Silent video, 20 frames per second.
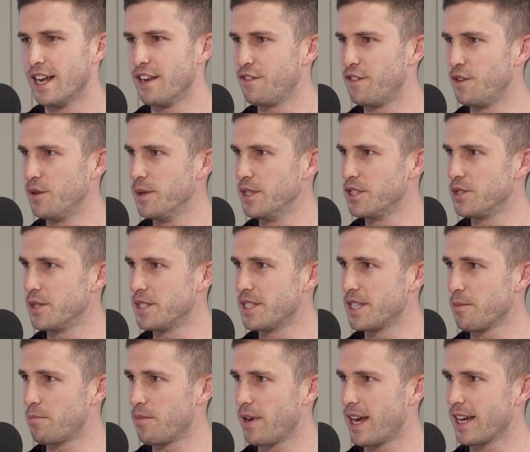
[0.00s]
had a few
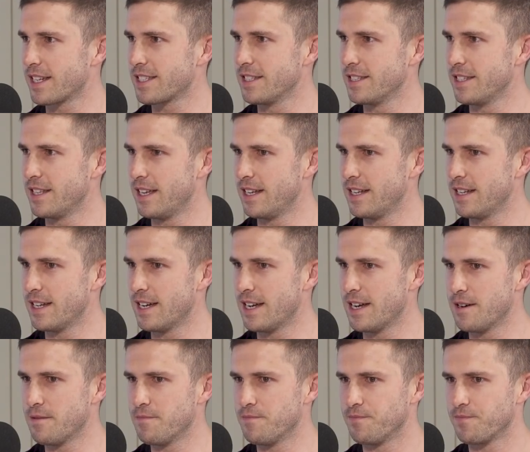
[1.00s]
injury setbacks, and then
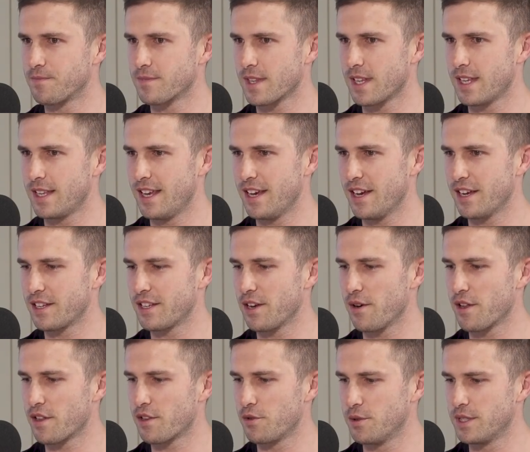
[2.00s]

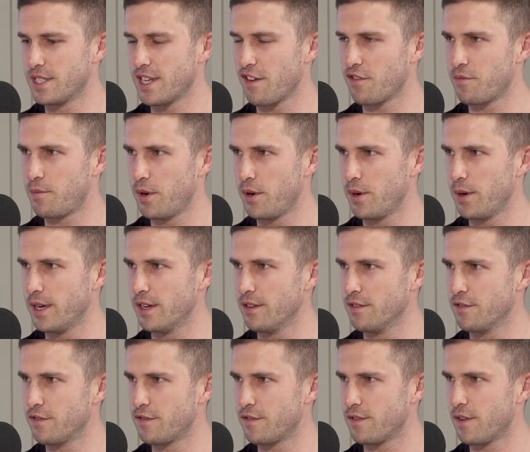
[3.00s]
going through a tough
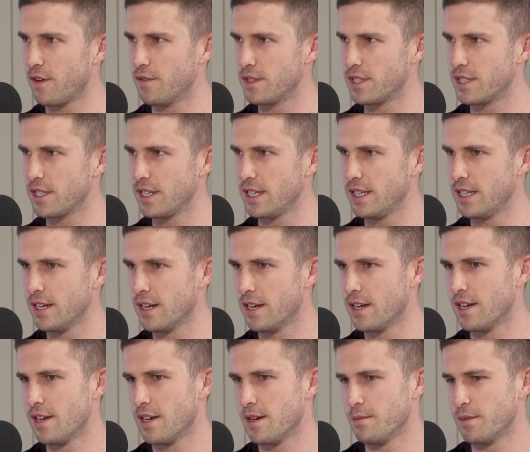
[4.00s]
period of obviously
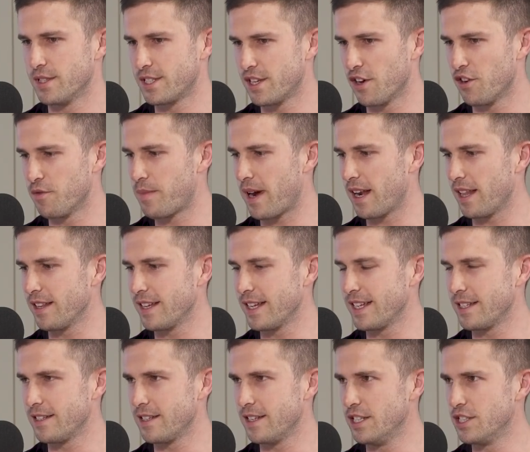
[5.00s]
myself
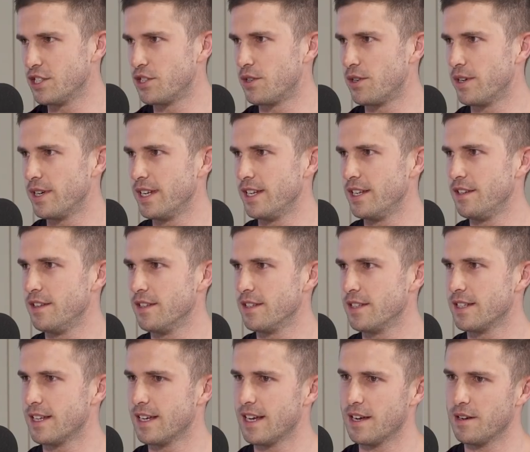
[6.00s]
battling
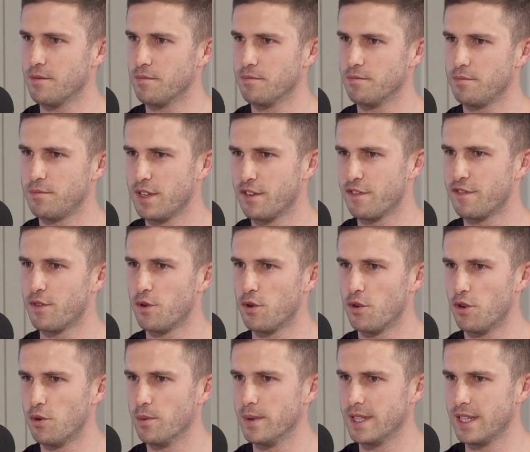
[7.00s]
injury, bit of
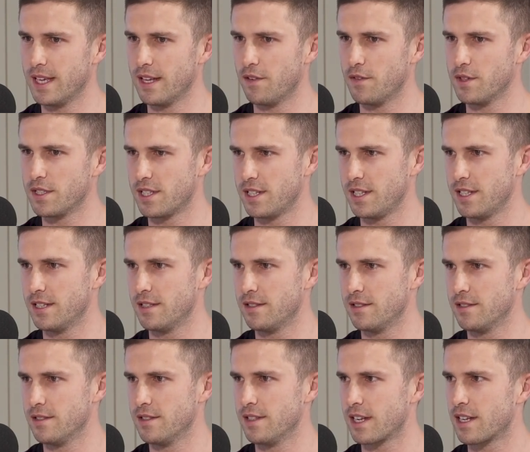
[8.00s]
form, and then
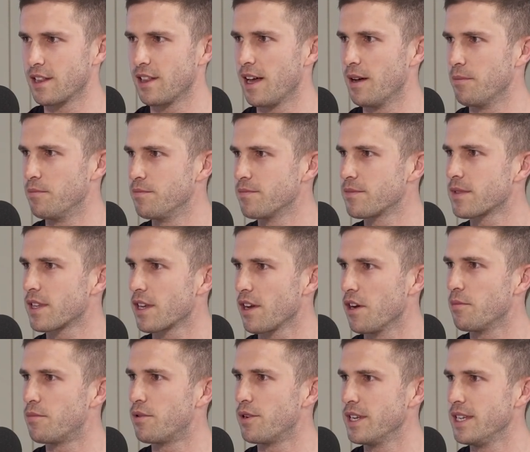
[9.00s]
obviously the club
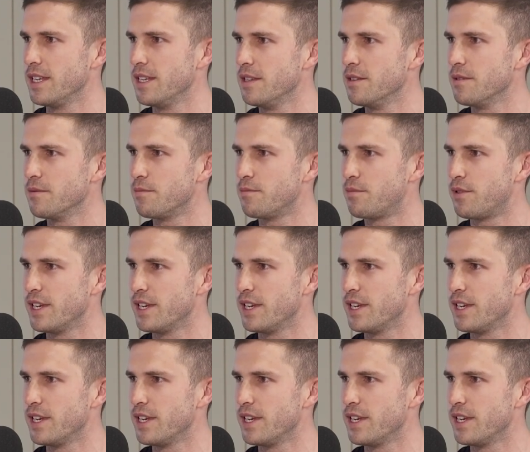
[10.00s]
going pretty